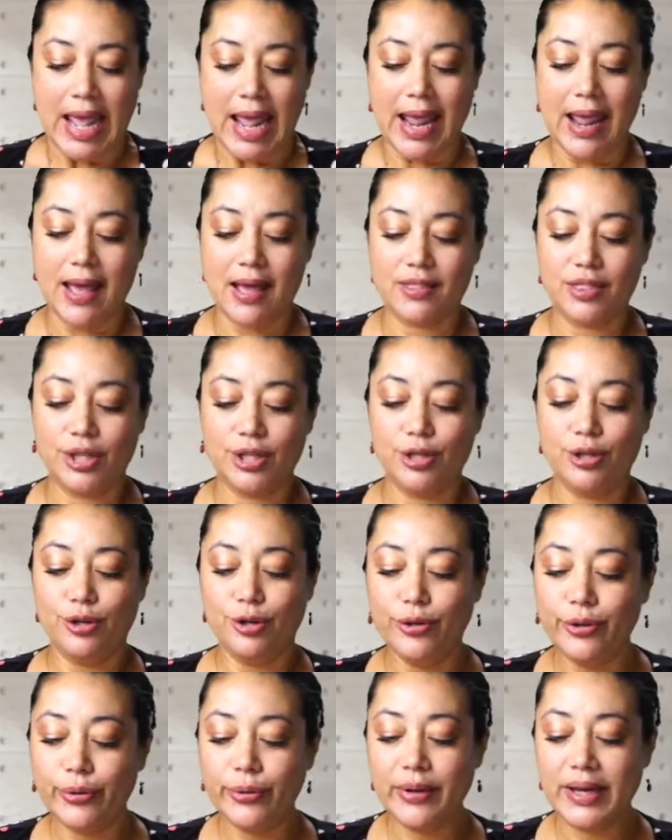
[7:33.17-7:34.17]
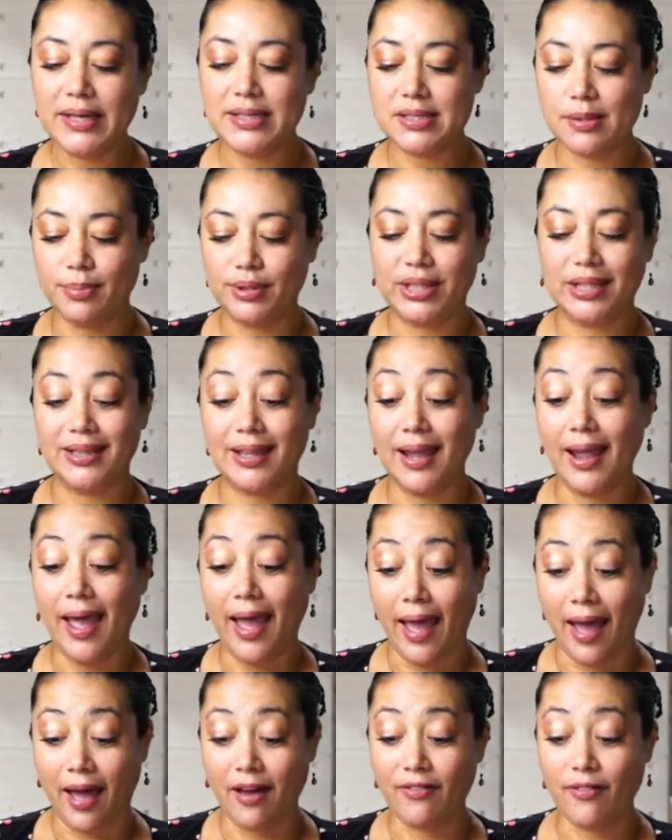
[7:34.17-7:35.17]
And the new exhibit that they
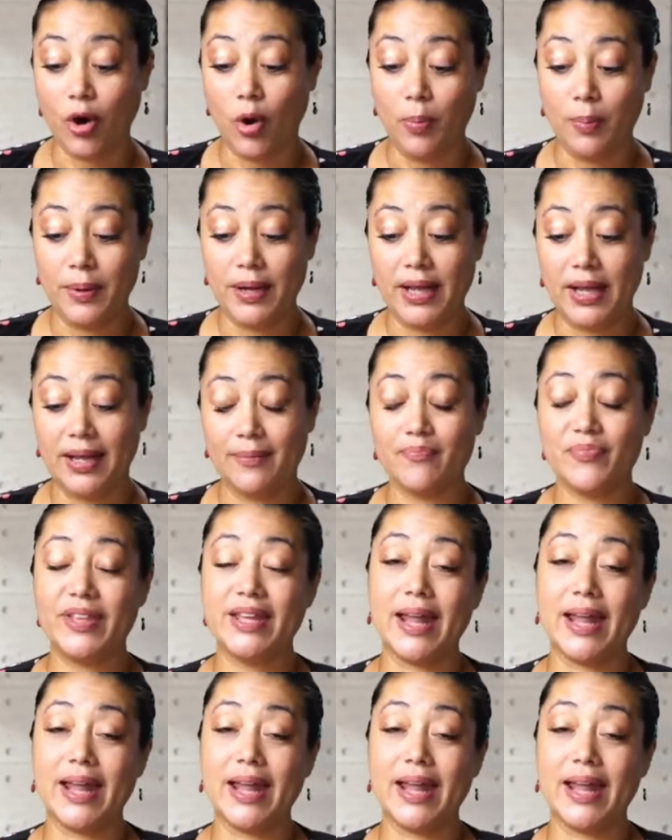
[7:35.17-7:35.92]
have opening,